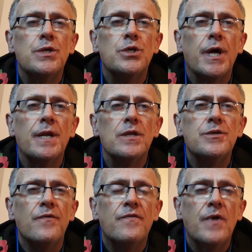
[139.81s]
Channel to
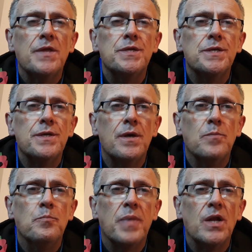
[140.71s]
France and
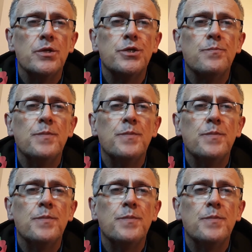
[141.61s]
Belgium